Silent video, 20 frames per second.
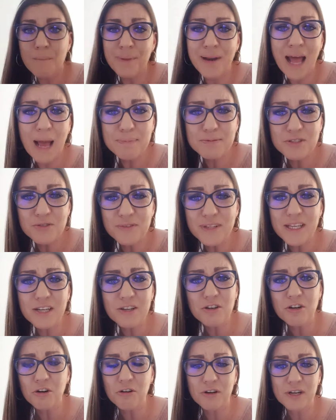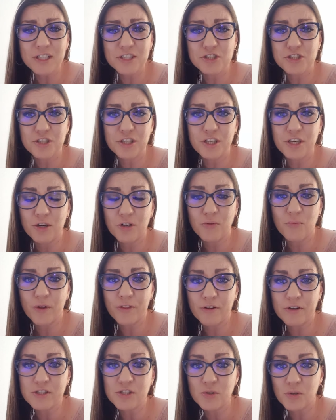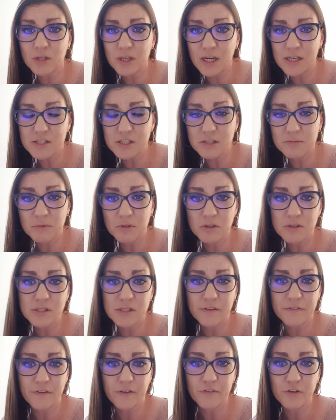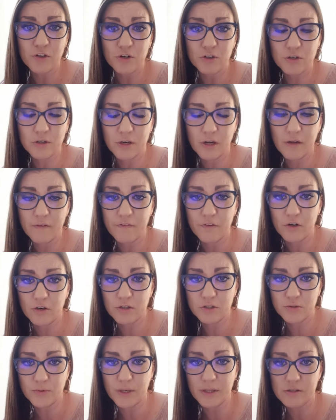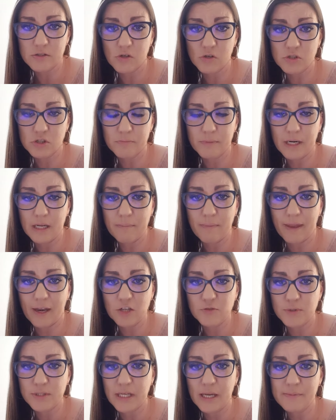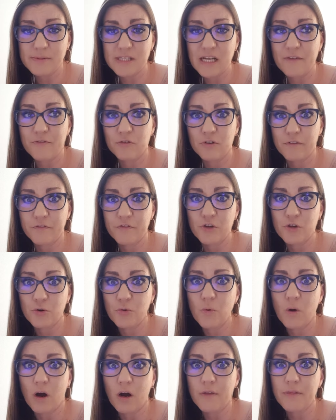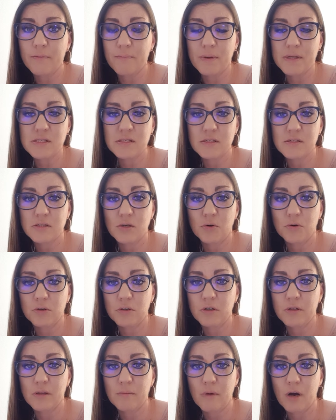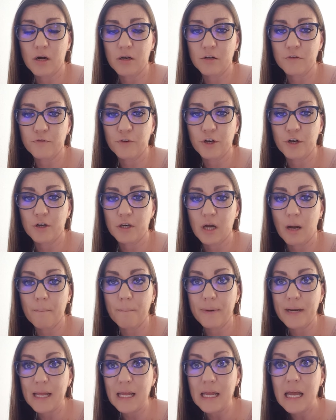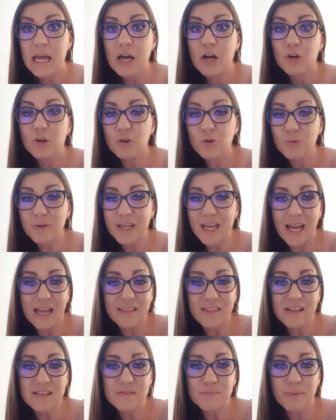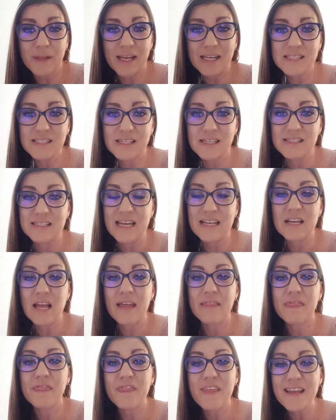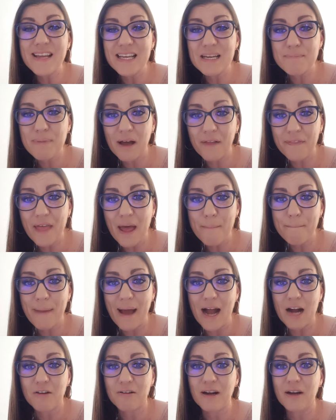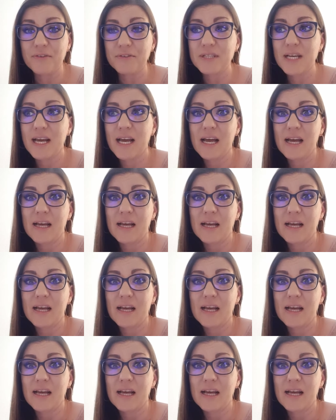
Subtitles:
but absolutely encourage, whether it's your customers, if you're doing a social media management type stuff, or if you are the business owner and the marketer for your company, create these places and think about that background.